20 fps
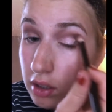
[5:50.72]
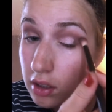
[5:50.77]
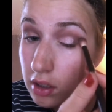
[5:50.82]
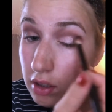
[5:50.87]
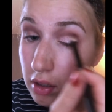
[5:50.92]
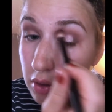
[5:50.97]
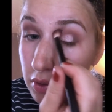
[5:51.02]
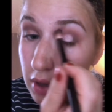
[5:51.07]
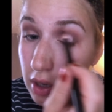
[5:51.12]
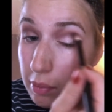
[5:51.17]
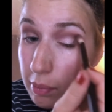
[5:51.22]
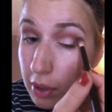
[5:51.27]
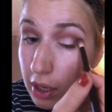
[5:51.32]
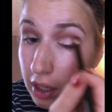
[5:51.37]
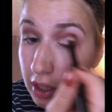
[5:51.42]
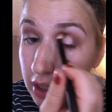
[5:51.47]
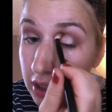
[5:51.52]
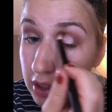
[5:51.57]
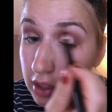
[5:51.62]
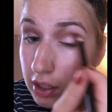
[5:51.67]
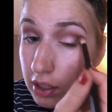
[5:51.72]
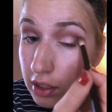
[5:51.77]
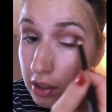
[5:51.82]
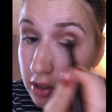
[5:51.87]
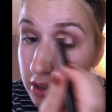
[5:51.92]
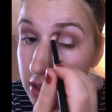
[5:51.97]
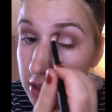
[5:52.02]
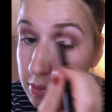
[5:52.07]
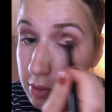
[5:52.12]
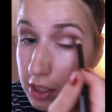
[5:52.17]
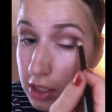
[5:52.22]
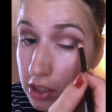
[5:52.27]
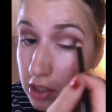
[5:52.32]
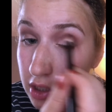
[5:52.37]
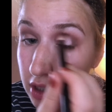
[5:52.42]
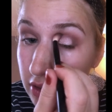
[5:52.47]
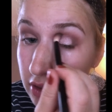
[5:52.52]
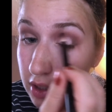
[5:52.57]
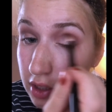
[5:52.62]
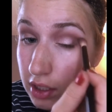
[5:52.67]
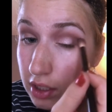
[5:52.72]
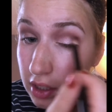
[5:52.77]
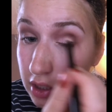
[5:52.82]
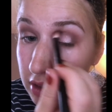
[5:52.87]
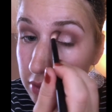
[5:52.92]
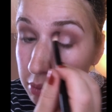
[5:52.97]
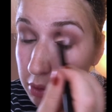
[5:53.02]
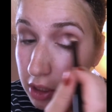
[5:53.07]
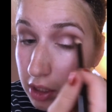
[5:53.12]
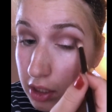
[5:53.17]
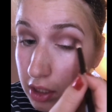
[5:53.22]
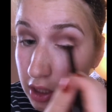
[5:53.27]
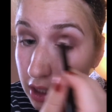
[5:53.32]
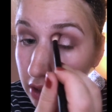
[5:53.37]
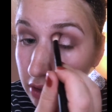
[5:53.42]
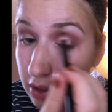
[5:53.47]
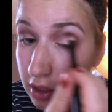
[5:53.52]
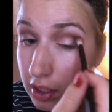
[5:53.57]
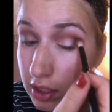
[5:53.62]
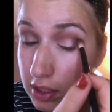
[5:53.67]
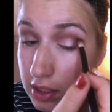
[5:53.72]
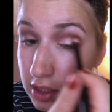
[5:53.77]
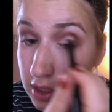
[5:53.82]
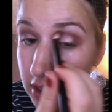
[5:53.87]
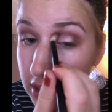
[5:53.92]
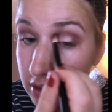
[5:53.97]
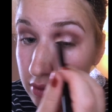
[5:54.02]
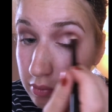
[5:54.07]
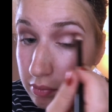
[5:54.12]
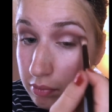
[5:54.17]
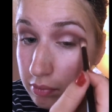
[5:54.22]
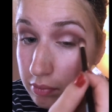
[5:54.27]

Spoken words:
Go right back in there and just make sure everything is blended out nicely.